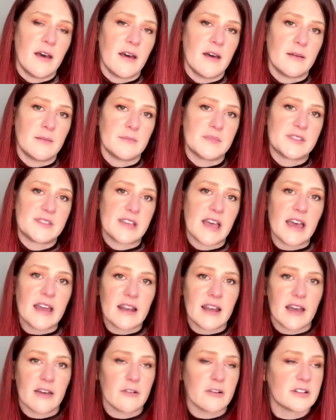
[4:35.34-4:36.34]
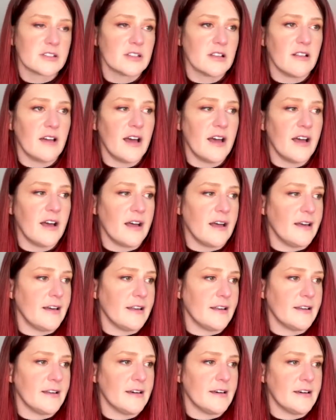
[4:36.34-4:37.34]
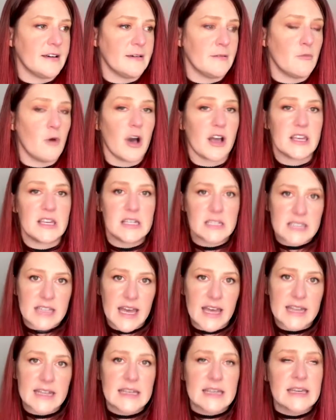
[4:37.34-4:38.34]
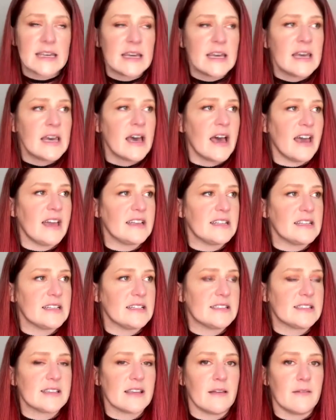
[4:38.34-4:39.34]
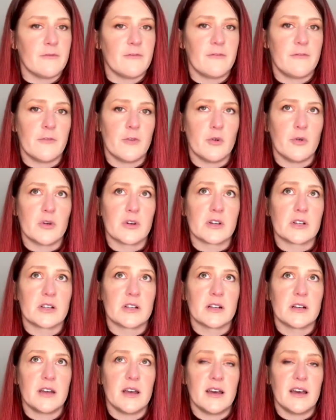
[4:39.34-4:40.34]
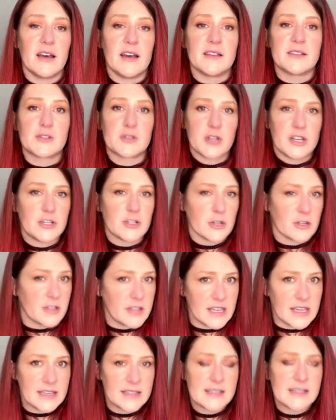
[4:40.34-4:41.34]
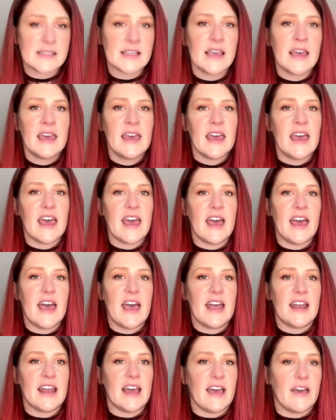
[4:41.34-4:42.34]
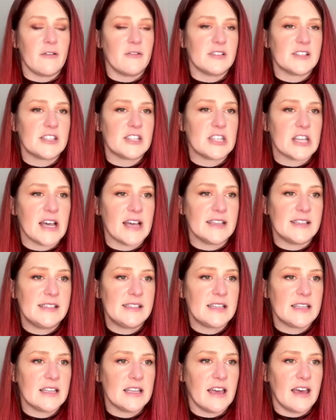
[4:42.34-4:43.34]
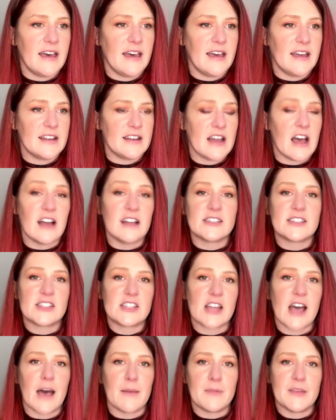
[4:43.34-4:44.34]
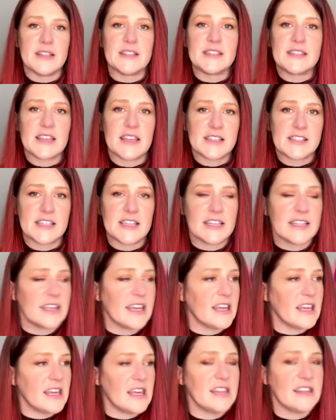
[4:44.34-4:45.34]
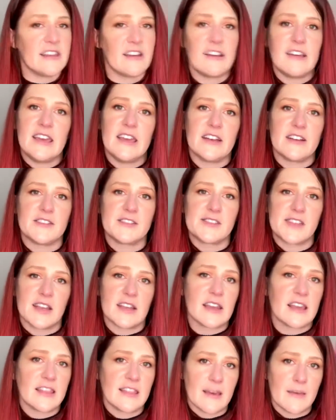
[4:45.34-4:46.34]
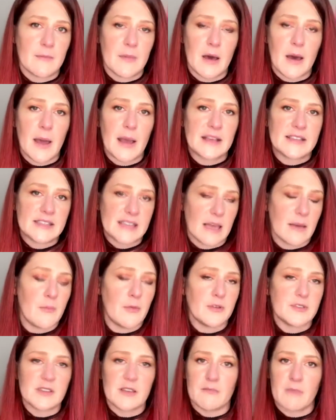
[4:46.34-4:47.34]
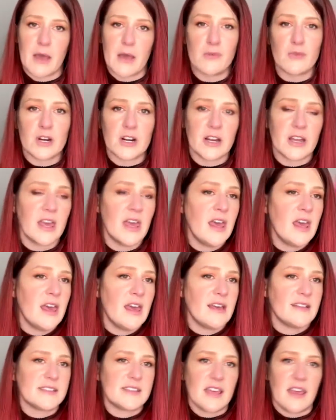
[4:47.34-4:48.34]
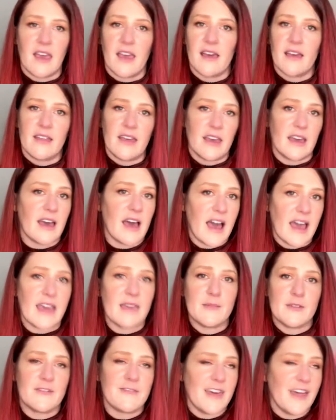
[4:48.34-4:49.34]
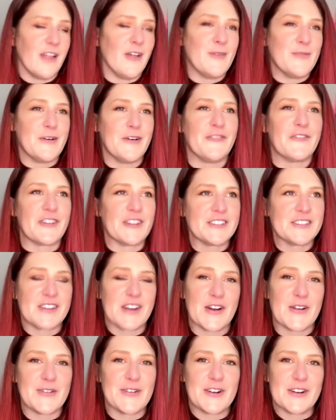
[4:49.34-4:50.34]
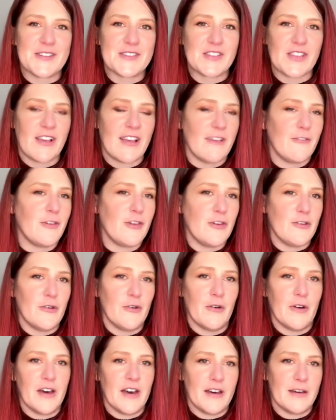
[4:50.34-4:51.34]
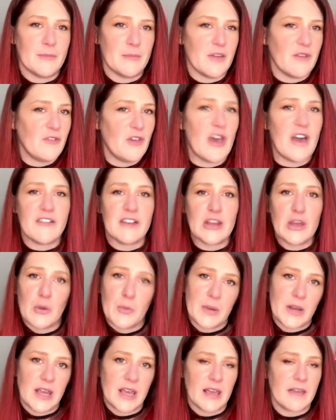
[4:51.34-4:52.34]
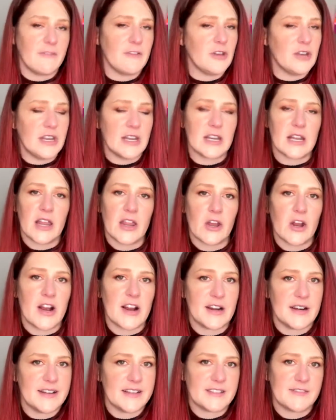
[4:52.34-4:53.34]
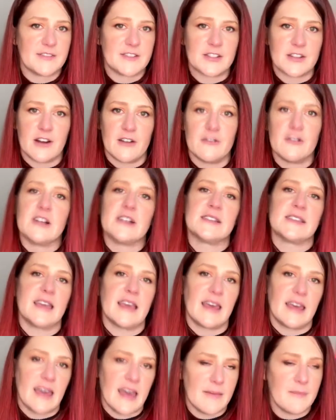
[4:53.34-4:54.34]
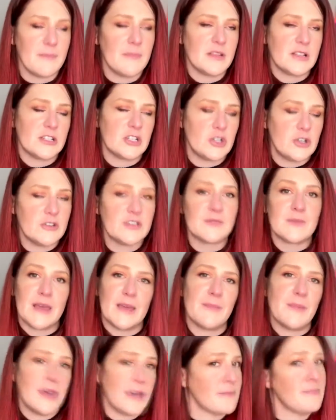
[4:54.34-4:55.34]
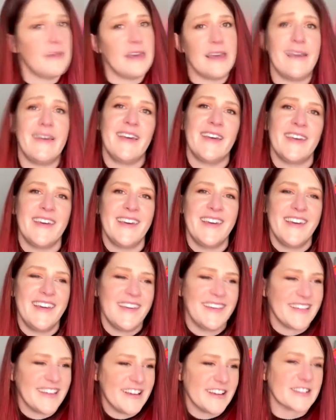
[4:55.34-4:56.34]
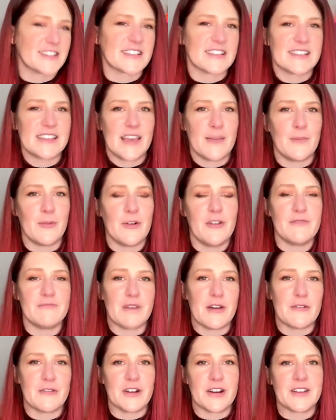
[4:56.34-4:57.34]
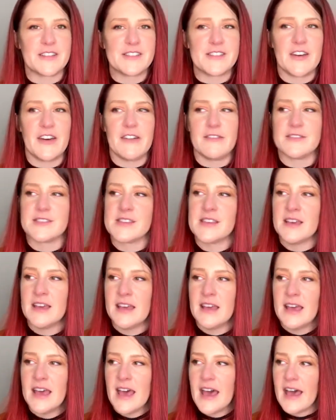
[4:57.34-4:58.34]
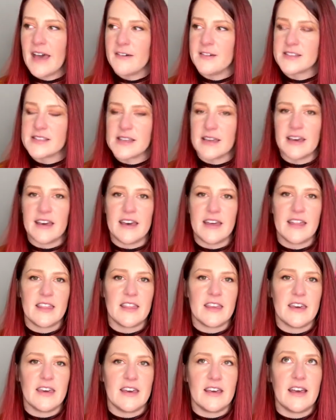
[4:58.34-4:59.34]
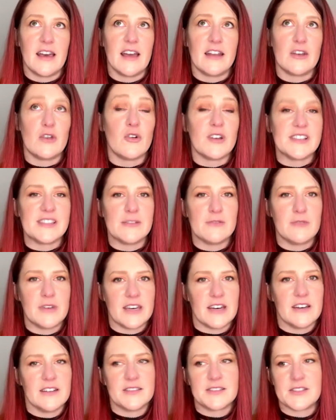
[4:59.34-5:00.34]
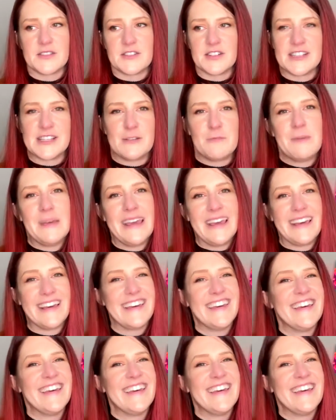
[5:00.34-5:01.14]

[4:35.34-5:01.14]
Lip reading: set. I worked a lot on Walking Dead. I did some for Stranger Things, and I was just nonstop, incessant, in their ear, sending them samples of my work, saying I am available for Star Wars. If you have any opening, if you need another artist for Star Wars, choose me, pick me. Here's the sample of my work. So I was a noisy wheel, so to speak.